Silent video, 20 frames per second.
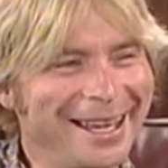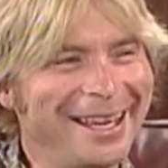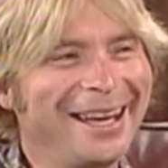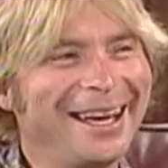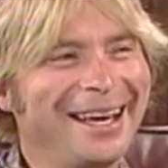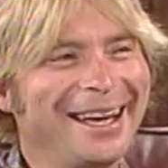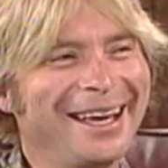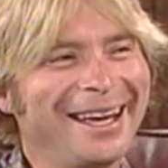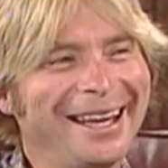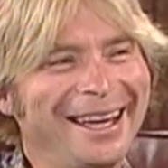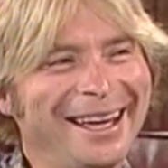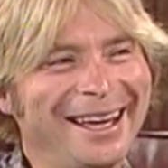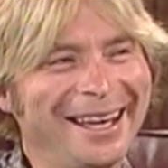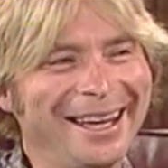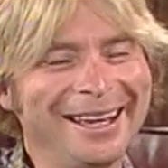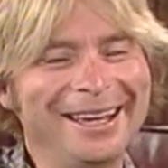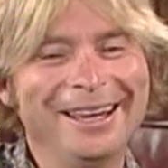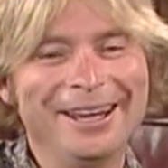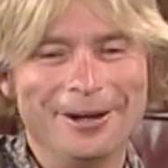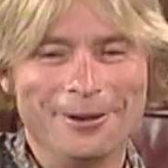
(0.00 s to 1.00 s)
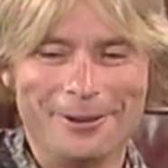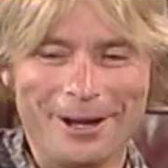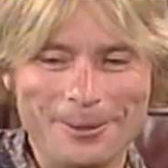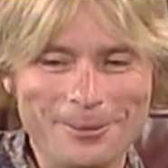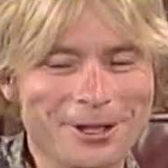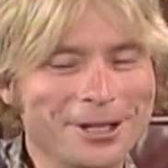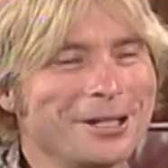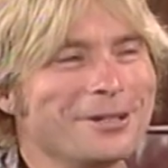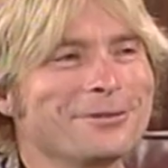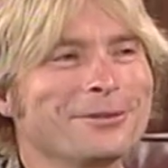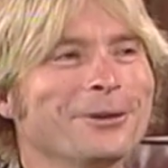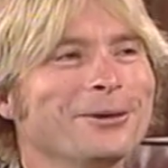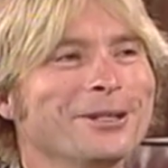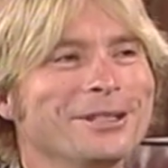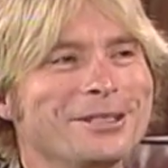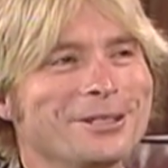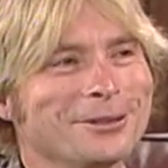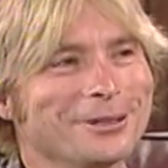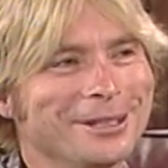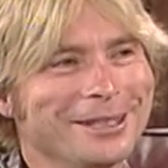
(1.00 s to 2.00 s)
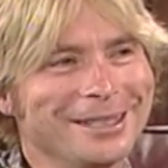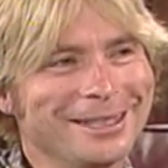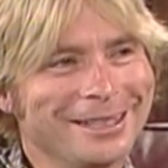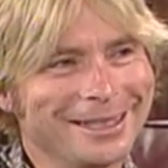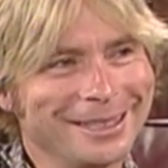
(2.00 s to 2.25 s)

Well, I'm looking forward to it.